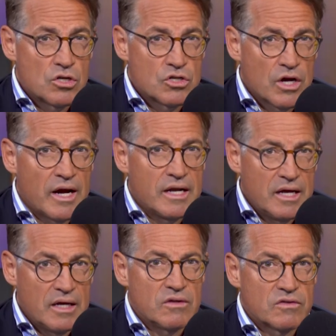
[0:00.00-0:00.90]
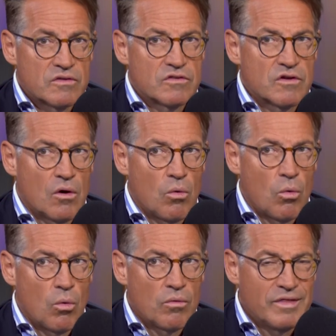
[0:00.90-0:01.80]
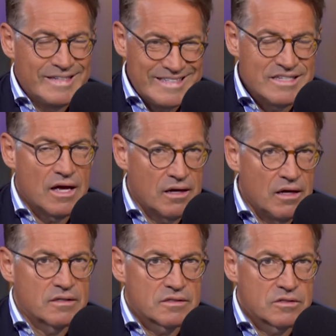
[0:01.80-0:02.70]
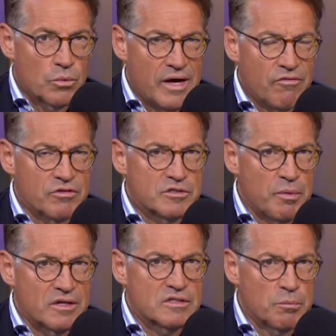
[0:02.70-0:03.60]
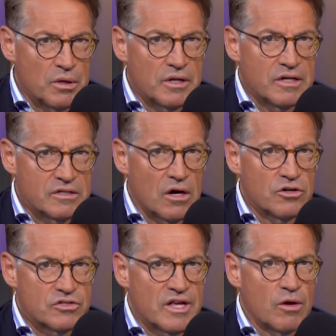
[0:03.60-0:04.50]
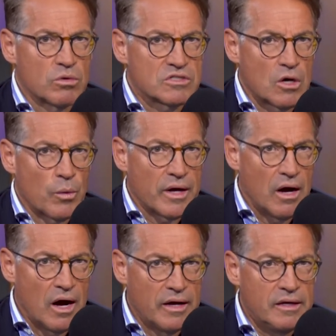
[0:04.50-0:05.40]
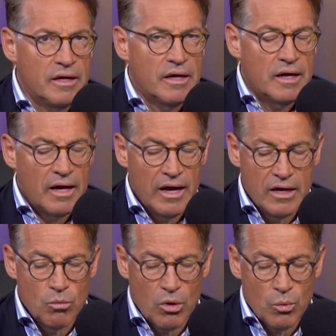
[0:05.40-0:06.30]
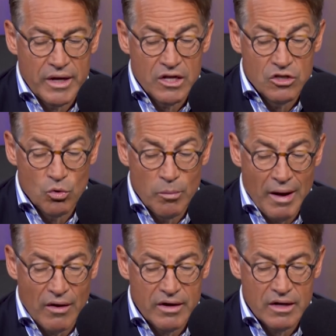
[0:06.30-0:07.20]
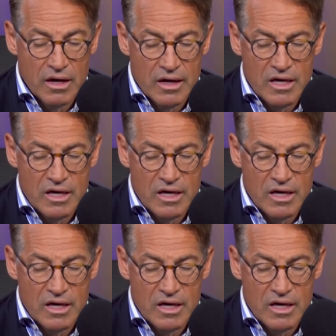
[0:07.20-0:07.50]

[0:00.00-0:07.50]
Chinese. So this is on us. We have a responsibility to understand what's going on and what we can do about it.